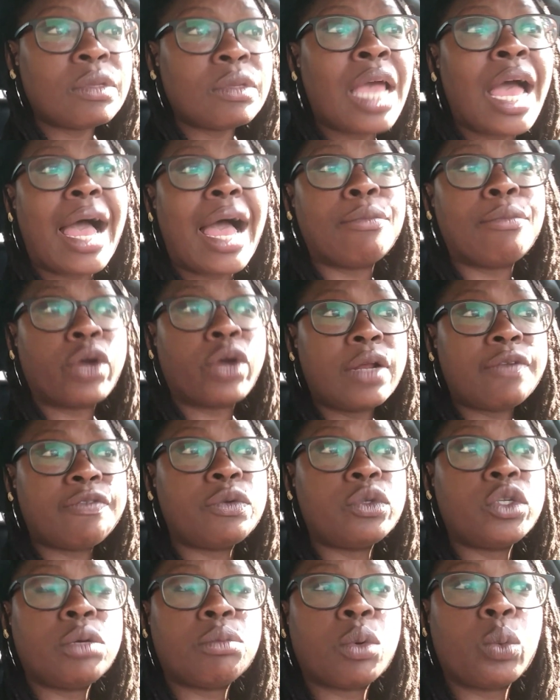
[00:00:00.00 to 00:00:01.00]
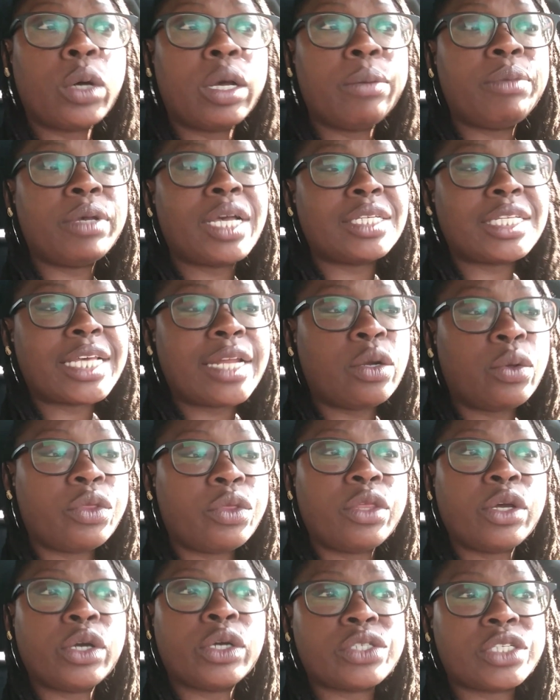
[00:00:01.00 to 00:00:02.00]
I'm grateful, number one, because I know
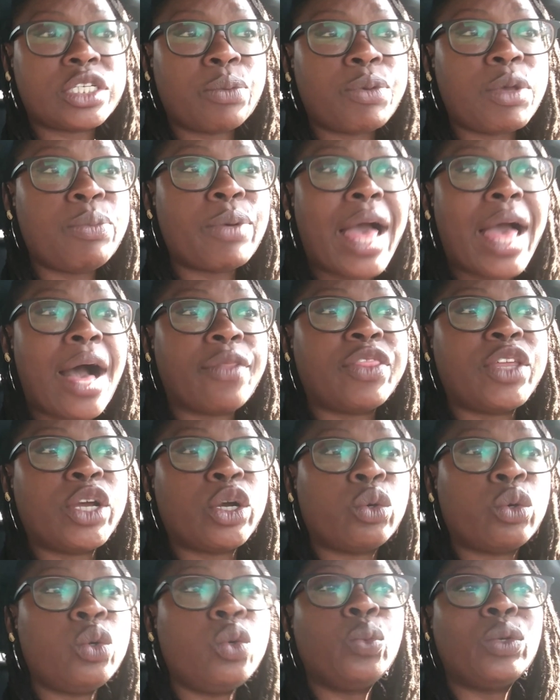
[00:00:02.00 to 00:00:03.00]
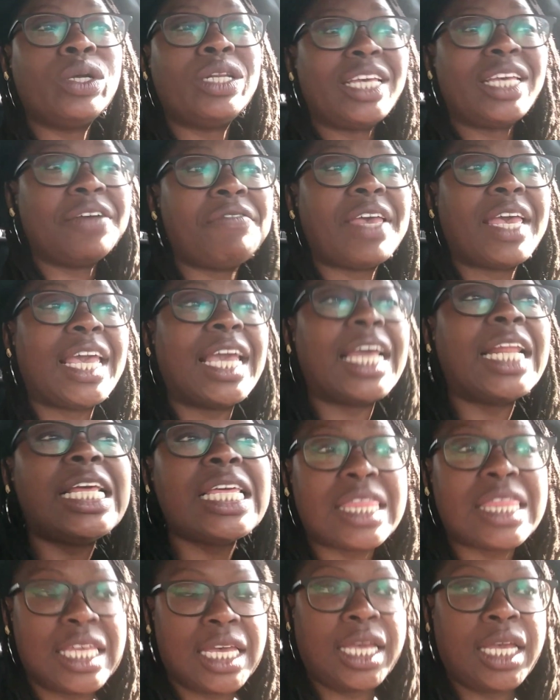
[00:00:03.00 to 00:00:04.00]
that there are some people out there who would give
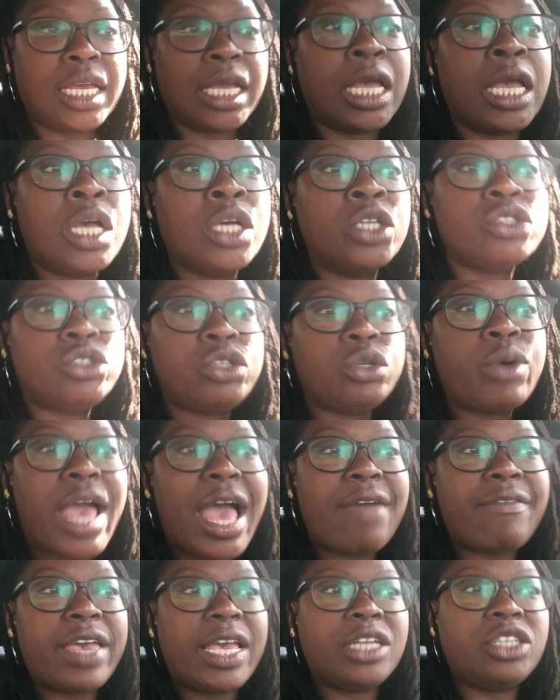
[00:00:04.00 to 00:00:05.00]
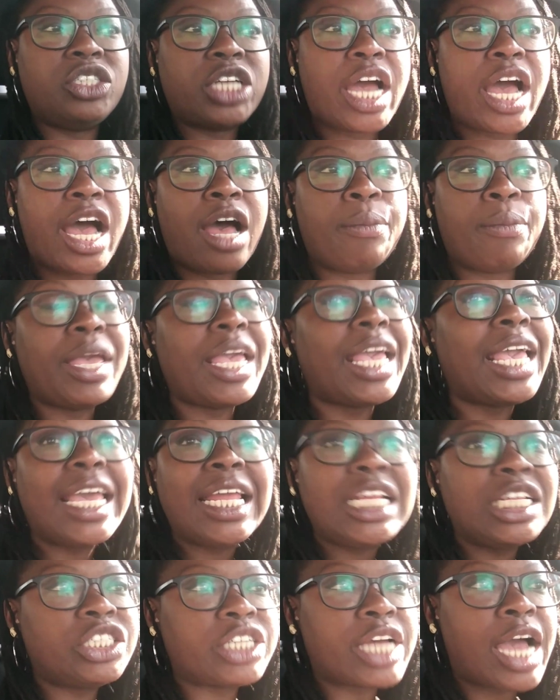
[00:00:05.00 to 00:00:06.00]
anything to have a job,
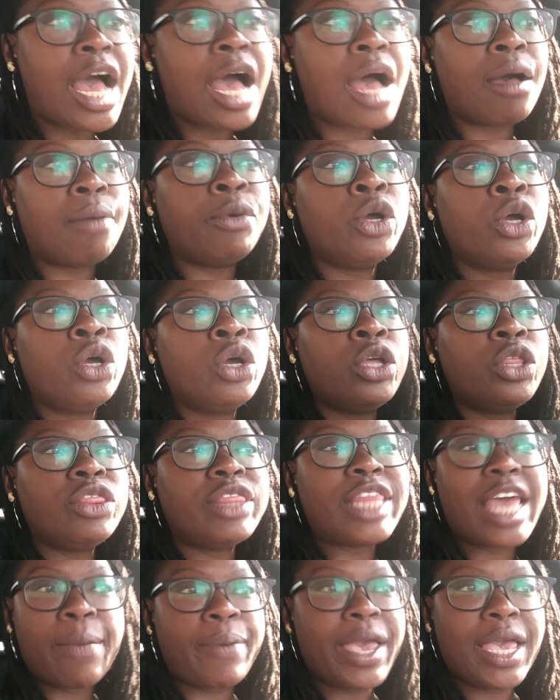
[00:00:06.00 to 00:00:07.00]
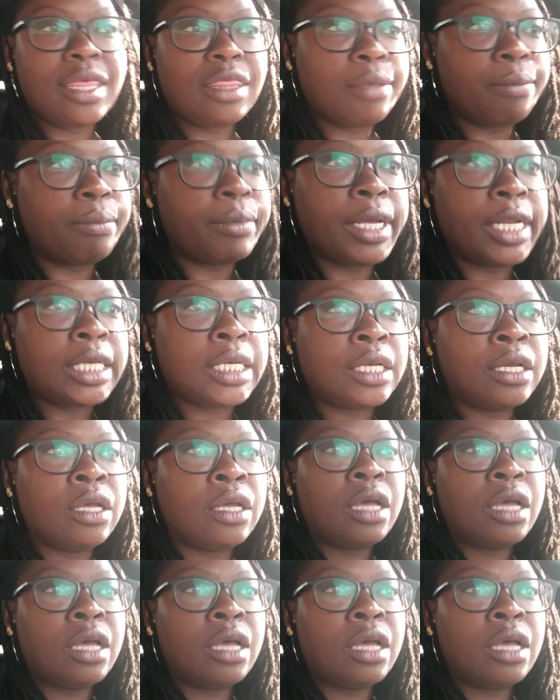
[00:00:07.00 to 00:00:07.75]
any job that paid them money.